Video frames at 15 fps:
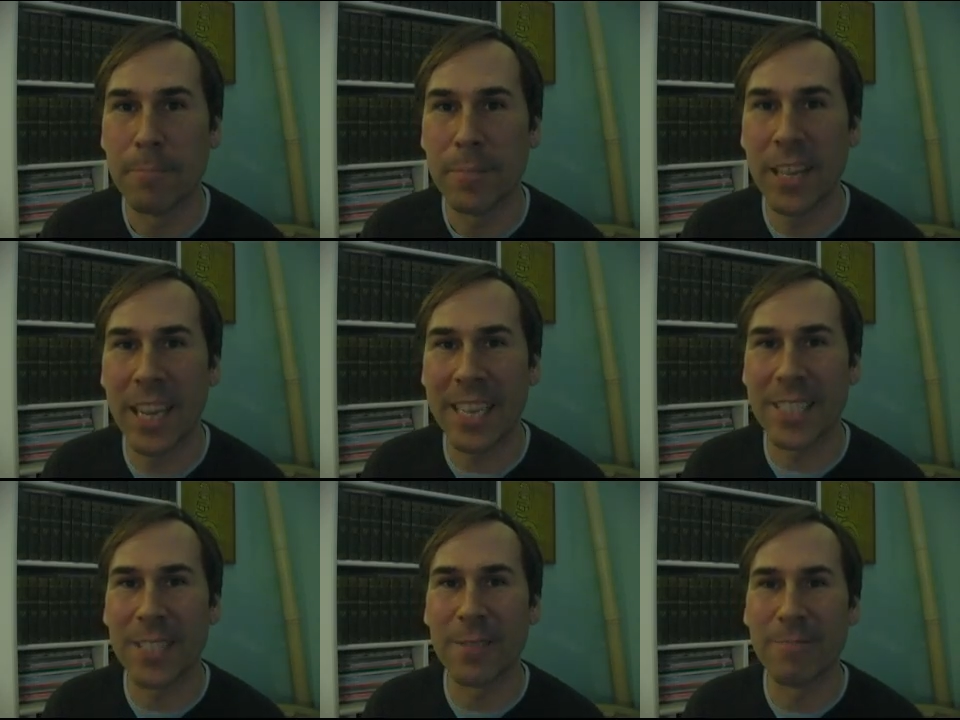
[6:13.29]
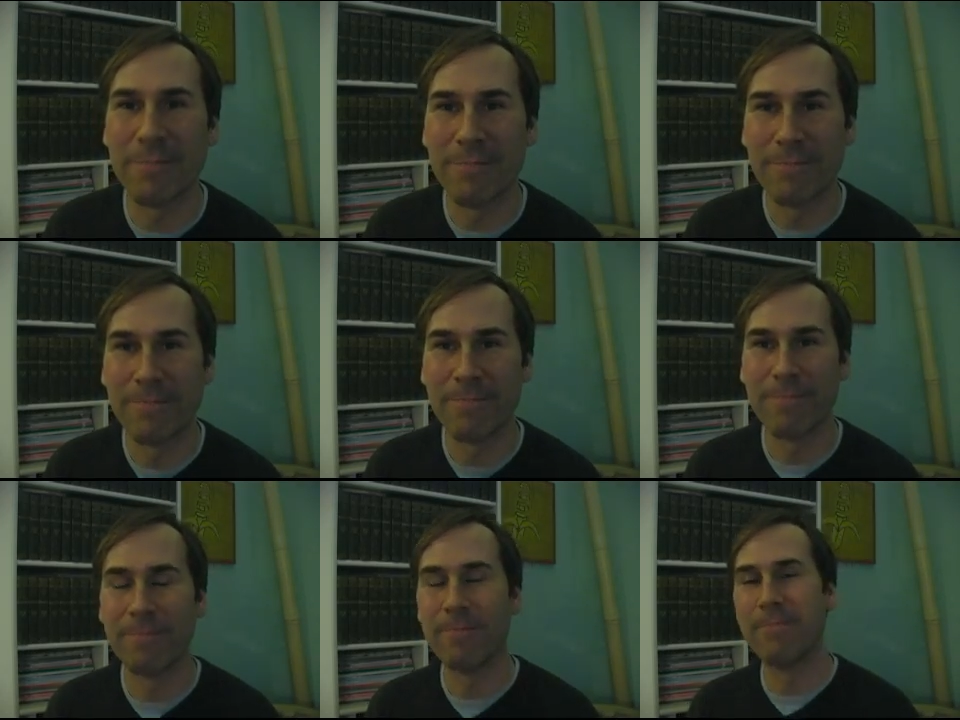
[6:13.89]
Thanks.
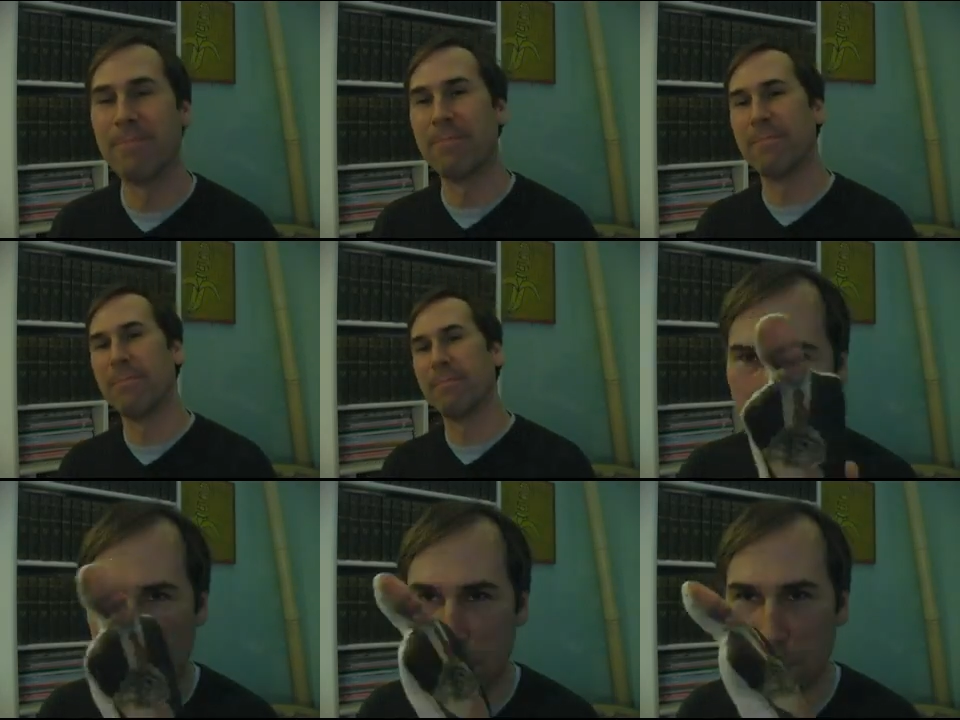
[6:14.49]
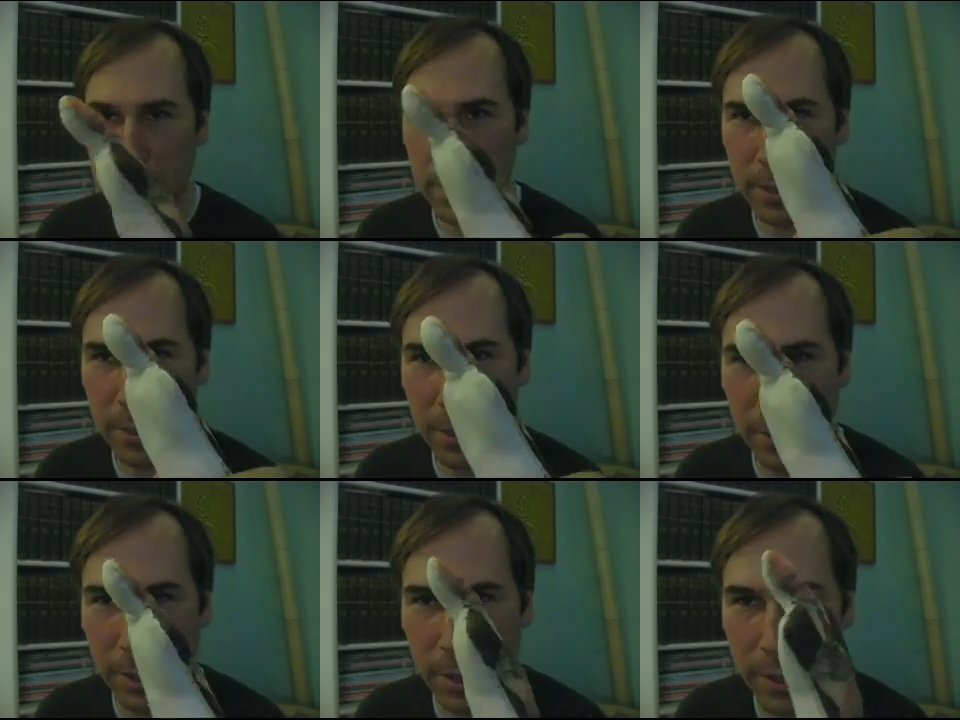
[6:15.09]

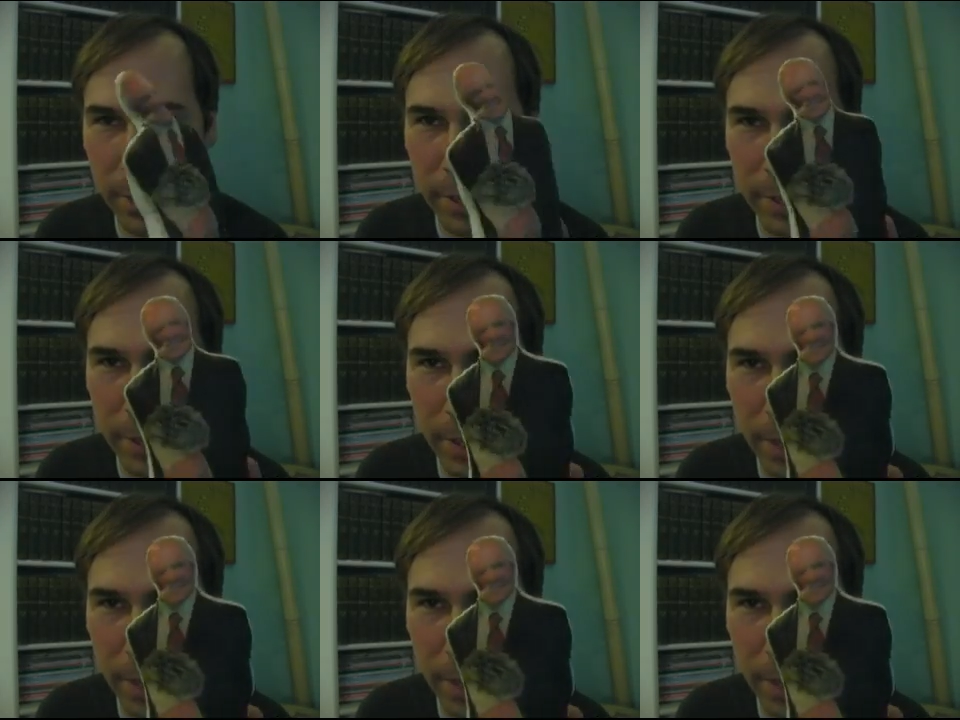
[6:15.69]
Look at